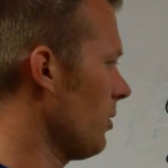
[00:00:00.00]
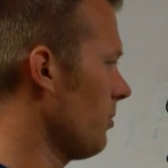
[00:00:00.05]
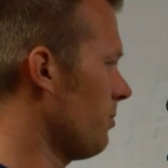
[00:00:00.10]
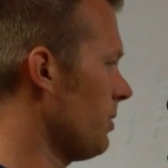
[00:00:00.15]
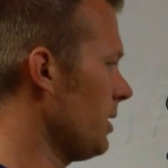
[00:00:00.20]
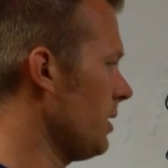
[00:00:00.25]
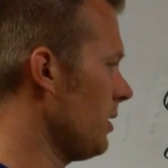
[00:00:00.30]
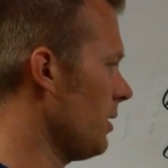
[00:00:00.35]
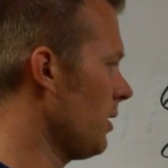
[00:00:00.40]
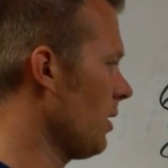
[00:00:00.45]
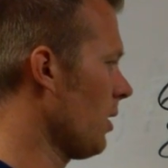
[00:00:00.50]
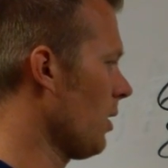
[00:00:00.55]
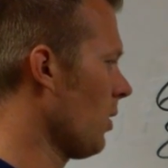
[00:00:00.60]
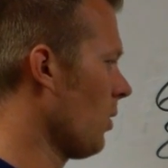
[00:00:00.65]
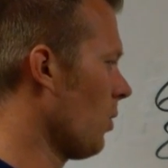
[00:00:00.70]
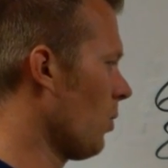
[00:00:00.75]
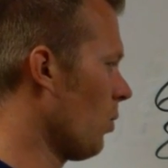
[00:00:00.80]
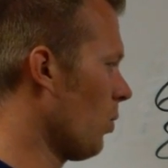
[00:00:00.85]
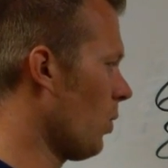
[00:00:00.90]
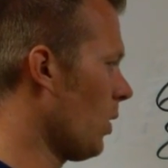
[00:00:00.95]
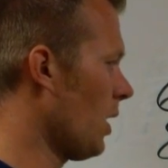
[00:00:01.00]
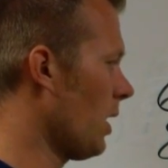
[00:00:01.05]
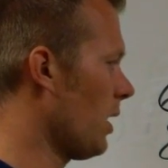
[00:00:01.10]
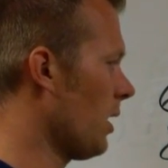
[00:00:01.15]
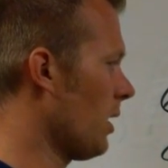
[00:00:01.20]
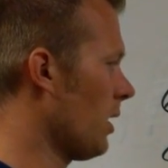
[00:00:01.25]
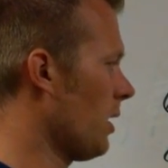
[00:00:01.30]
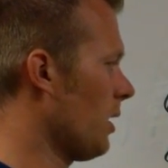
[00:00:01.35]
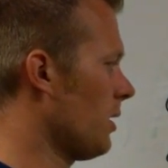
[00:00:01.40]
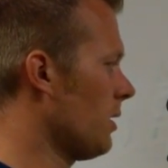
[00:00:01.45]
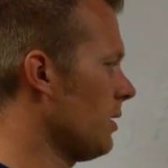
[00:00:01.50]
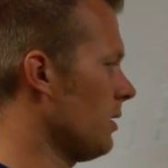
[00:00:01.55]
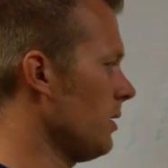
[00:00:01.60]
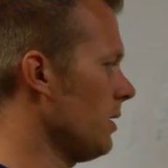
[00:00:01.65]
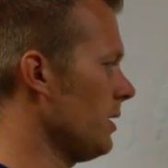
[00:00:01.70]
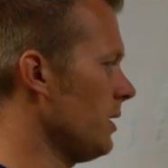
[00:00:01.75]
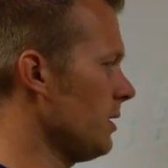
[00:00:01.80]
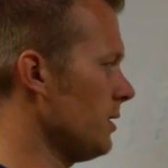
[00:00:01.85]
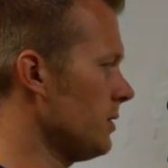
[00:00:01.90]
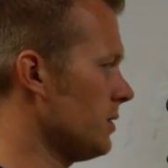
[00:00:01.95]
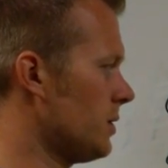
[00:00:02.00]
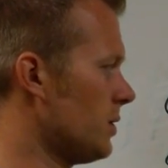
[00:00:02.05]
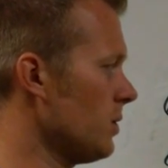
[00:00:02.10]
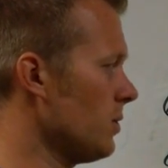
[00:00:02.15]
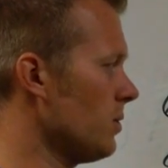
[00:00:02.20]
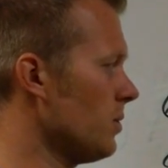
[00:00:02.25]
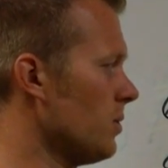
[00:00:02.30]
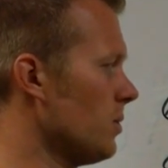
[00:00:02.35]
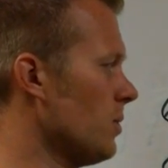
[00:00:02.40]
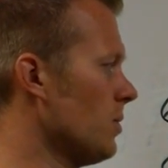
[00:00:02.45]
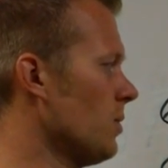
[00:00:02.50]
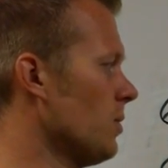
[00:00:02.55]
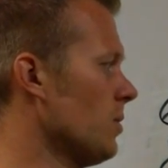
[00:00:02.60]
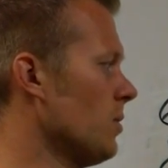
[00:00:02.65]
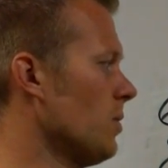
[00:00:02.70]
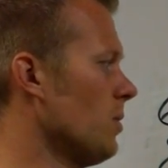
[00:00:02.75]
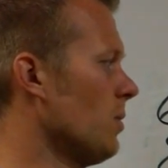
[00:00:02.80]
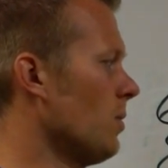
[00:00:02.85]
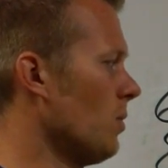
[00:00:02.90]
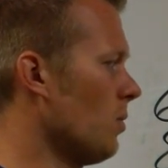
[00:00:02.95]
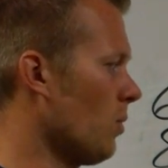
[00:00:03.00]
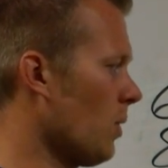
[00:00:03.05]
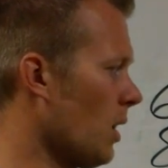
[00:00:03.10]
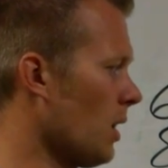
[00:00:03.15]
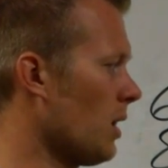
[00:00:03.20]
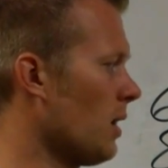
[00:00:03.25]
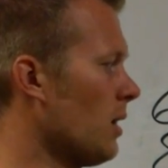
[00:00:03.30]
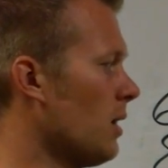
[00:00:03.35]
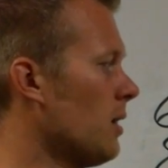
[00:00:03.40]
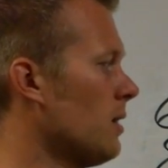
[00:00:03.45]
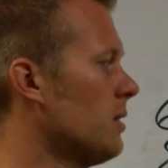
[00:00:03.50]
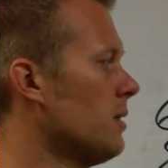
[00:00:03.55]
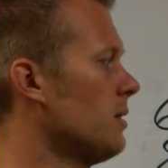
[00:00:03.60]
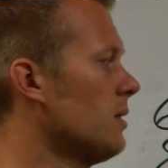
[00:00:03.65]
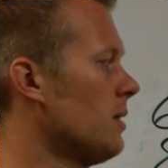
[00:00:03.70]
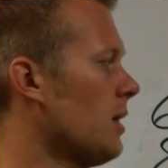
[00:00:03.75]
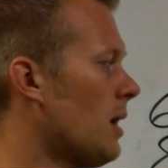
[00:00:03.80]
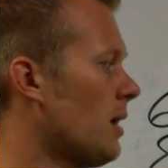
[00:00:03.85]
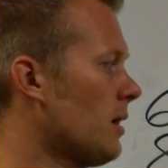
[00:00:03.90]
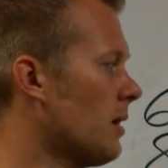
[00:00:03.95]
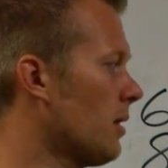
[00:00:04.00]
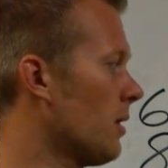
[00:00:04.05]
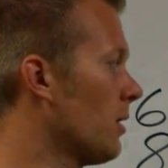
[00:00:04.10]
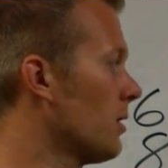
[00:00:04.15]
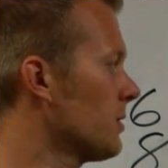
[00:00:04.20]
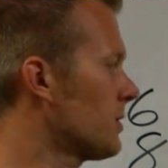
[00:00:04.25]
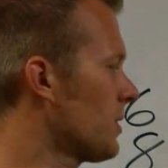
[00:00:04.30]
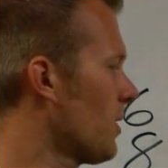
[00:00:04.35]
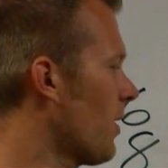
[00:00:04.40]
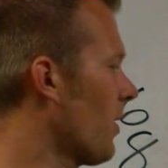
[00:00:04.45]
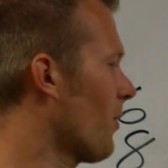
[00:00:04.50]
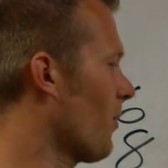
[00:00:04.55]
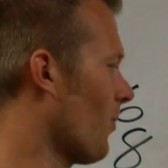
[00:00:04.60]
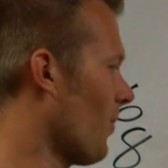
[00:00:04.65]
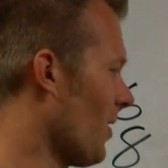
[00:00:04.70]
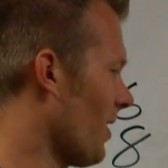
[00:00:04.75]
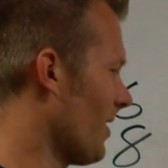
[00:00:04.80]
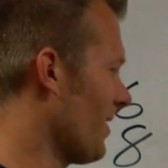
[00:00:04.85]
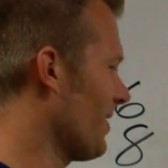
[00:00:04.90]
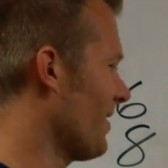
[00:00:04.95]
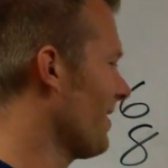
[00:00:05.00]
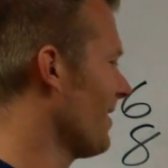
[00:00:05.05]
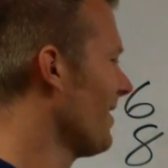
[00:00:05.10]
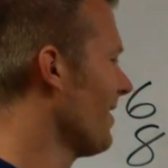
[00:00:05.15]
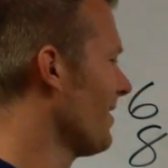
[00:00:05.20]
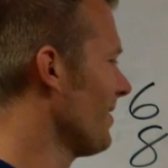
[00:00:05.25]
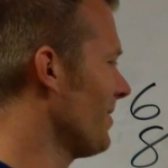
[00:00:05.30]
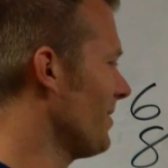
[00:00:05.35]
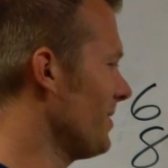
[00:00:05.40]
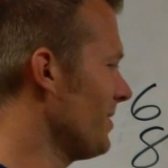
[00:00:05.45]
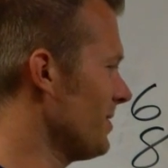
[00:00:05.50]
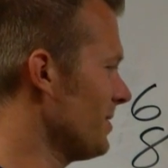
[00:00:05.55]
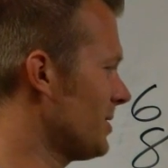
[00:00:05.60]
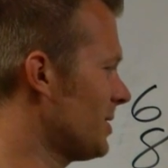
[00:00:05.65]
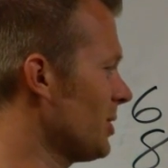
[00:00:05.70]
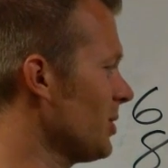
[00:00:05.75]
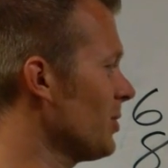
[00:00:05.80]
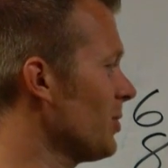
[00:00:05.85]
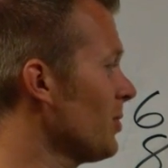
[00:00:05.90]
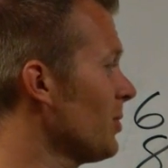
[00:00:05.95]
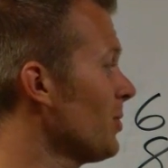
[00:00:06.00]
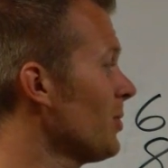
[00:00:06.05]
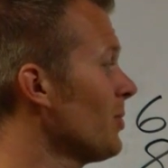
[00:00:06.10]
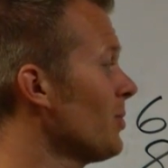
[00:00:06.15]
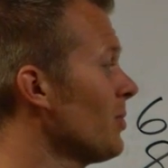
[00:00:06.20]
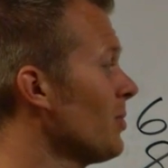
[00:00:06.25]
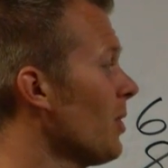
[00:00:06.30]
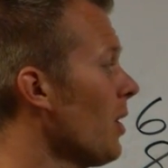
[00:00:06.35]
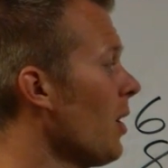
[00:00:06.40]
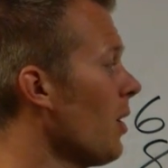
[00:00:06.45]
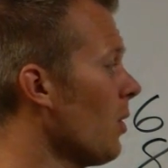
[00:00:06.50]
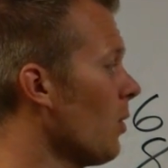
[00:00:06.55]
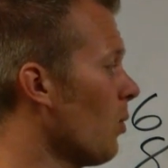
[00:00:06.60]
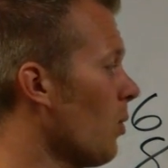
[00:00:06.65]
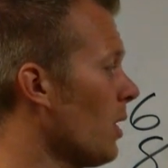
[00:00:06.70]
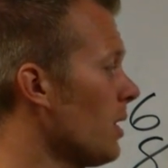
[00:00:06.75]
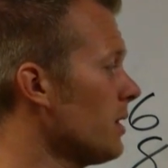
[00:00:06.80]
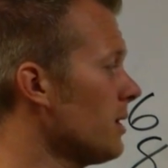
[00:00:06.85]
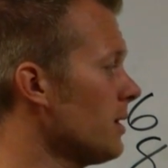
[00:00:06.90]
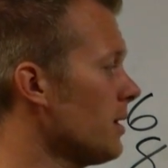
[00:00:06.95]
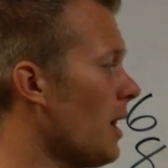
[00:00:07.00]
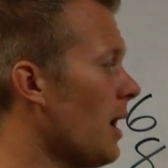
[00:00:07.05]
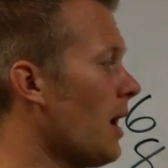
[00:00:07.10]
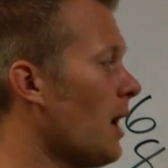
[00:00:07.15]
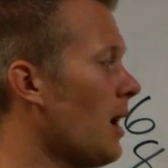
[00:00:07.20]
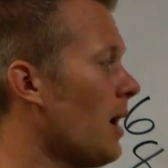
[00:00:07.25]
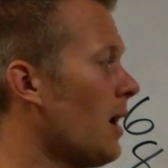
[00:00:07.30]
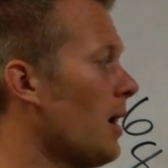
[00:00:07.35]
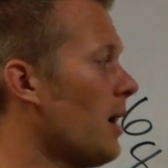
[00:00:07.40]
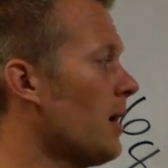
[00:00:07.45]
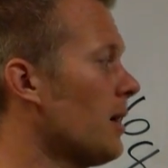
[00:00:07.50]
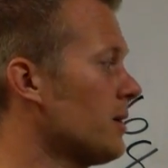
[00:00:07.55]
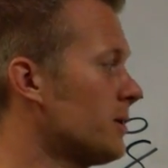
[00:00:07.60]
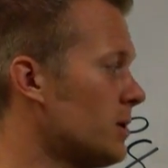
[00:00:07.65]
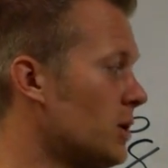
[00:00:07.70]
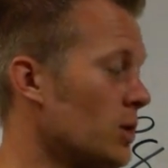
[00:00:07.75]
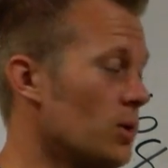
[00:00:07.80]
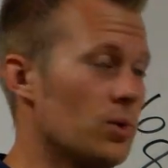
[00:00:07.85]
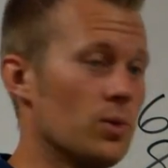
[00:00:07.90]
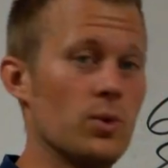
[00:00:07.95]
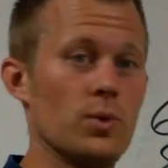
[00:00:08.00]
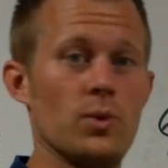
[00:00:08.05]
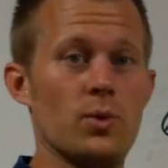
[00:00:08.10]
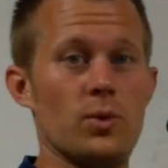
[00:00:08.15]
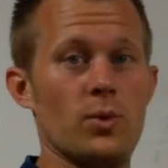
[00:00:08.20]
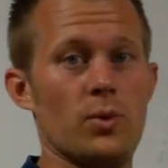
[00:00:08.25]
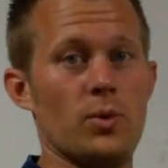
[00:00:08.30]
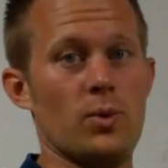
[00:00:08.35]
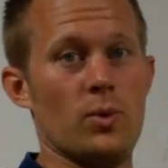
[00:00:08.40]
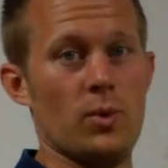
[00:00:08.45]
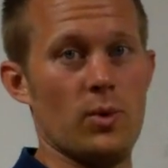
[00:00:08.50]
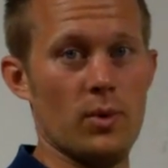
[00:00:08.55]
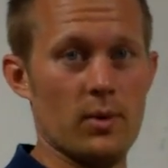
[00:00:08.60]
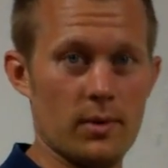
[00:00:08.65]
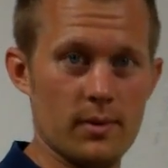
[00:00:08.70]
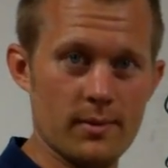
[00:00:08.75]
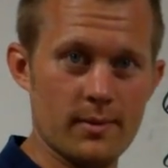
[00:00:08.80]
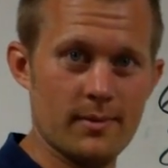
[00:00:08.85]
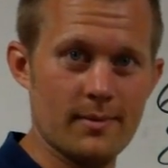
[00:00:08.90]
would be 1 li 2, 1 la, or sorry, 1 li 2, 1 la 2.